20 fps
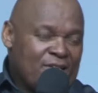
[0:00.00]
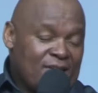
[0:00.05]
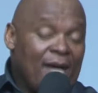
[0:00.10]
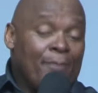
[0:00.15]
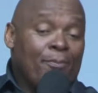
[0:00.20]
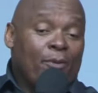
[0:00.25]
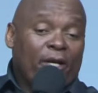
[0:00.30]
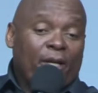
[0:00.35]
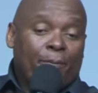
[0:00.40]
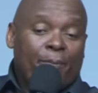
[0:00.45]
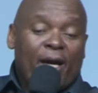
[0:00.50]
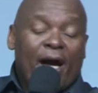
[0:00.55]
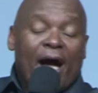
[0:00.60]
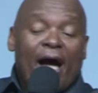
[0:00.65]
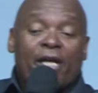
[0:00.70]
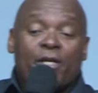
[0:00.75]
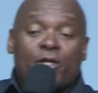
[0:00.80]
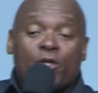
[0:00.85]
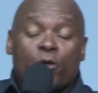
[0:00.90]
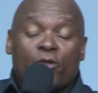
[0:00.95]
somebody
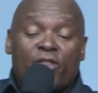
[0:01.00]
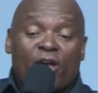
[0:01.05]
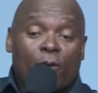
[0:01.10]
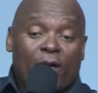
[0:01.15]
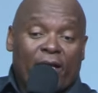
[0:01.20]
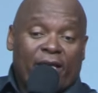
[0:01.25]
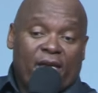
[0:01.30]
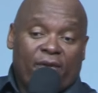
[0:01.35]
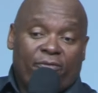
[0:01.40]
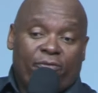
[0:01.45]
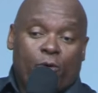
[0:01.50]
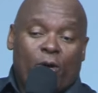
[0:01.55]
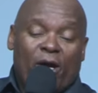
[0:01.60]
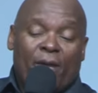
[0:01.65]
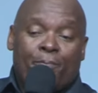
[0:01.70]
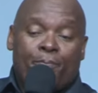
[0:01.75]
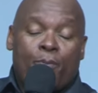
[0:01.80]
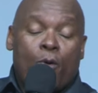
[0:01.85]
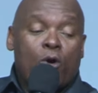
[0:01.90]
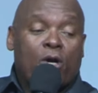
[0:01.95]
behind you that will give you a
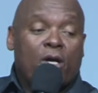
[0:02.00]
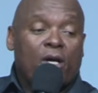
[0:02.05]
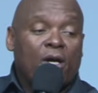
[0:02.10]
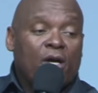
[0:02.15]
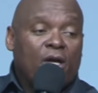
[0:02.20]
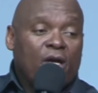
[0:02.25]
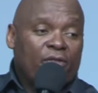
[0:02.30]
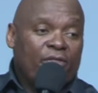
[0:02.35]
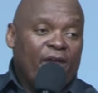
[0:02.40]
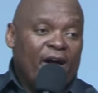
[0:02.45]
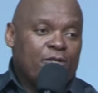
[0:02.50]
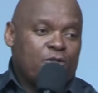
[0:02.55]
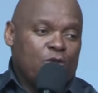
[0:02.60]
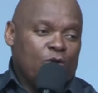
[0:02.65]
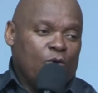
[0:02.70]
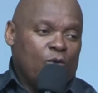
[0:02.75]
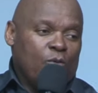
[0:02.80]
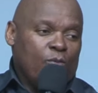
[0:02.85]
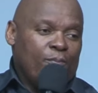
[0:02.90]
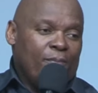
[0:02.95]
book that
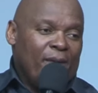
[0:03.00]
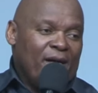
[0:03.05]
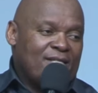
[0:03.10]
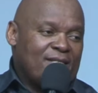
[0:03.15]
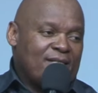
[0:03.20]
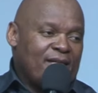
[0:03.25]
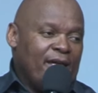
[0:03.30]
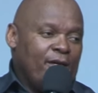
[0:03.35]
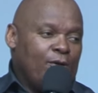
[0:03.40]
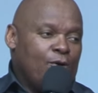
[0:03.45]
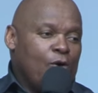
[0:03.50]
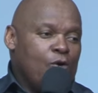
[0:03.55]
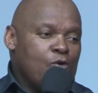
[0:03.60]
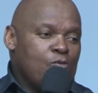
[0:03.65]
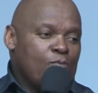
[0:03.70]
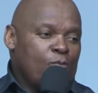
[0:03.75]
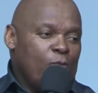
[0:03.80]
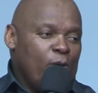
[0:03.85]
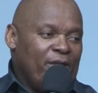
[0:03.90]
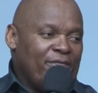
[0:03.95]
you must take
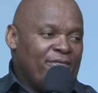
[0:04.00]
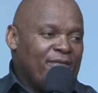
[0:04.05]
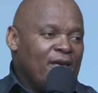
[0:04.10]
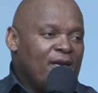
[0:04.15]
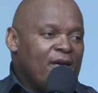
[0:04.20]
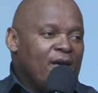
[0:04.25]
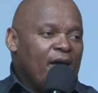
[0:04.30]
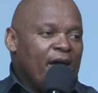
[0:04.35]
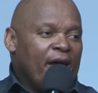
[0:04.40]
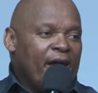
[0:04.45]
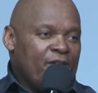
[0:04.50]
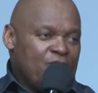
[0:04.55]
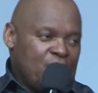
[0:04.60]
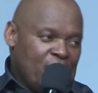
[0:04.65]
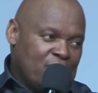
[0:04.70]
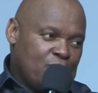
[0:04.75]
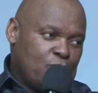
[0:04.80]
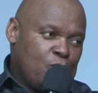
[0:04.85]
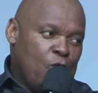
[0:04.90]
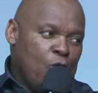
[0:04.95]
home with, uh,
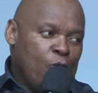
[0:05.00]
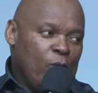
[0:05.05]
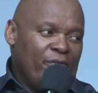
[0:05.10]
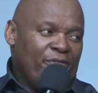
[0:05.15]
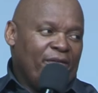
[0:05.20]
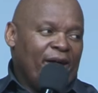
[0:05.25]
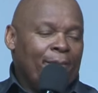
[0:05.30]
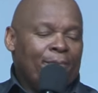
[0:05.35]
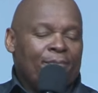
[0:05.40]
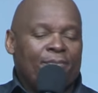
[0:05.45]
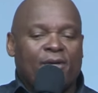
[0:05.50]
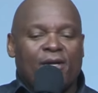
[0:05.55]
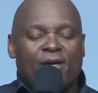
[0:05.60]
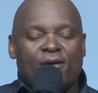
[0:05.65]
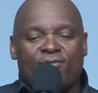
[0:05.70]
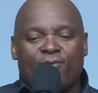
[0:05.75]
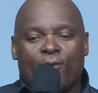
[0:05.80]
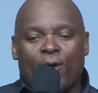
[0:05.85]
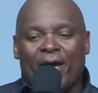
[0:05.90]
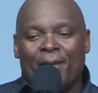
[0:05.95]
just go with them
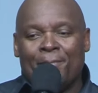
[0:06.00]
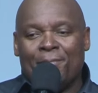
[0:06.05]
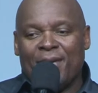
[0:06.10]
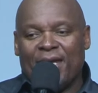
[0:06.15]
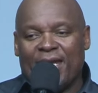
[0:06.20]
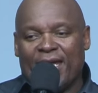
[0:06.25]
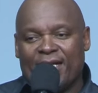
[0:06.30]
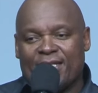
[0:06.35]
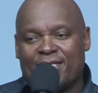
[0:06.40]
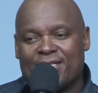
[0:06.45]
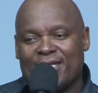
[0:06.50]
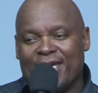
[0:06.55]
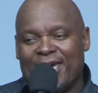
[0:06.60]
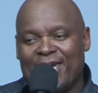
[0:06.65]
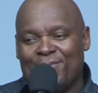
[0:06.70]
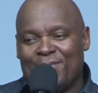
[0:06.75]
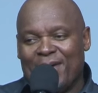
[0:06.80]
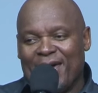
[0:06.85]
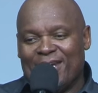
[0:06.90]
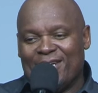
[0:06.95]
for a minute.
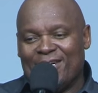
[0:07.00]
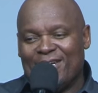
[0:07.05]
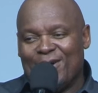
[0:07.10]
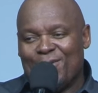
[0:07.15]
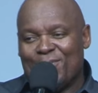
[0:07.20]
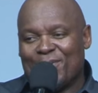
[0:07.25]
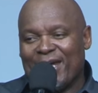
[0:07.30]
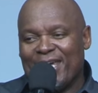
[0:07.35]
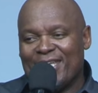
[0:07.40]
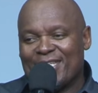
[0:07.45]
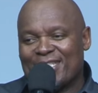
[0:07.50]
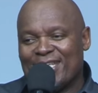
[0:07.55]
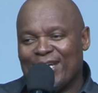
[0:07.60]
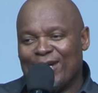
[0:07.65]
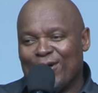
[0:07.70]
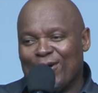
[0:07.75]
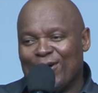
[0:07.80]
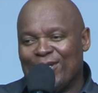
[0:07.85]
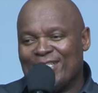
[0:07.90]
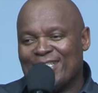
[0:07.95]
Amen. Praise the
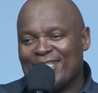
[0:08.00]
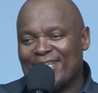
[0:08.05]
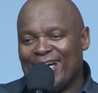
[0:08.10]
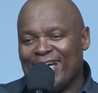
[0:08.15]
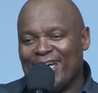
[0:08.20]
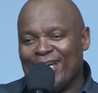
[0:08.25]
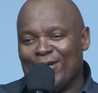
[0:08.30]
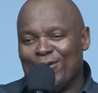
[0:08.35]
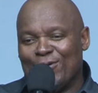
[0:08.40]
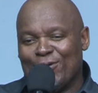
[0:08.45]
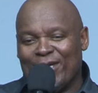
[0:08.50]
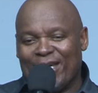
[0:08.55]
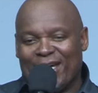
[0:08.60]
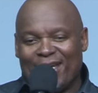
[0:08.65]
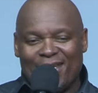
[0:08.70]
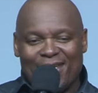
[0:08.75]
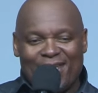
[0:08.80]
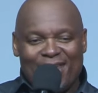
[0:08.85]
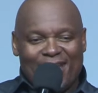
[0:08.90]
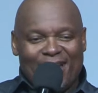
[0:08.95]
Lord. Hallelujah.
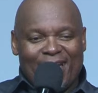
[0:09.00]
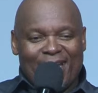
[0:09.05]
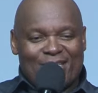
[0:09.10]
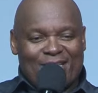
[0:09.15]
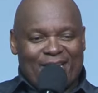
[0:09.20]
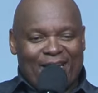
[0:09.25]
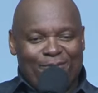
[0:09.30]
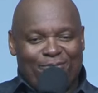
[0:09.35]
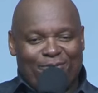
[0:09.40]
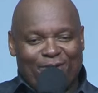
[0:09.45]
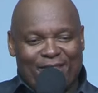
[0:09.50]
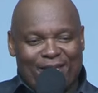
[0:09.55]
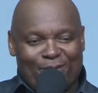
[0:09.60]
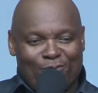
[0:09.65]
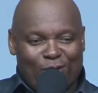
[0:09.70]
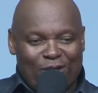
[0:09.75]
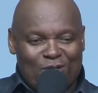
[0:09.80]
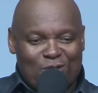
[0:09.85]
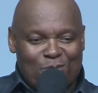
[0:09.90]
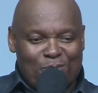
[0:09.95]
Let's clap for them
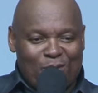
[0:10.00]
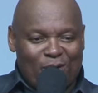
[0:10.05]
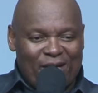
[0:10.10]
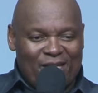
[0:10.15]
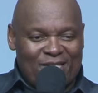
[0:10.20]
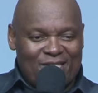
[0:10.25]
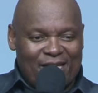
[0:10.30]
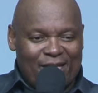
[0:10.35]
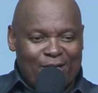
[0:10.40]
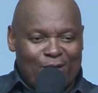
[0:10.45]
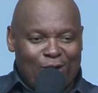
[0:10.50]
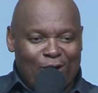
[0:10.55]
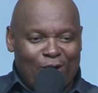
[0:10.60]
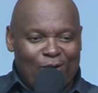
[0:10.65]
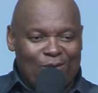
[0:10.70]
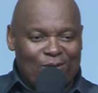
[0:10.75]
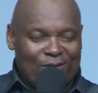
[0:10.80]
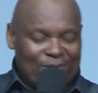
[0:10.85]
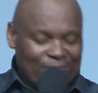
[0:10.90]
once more as they go.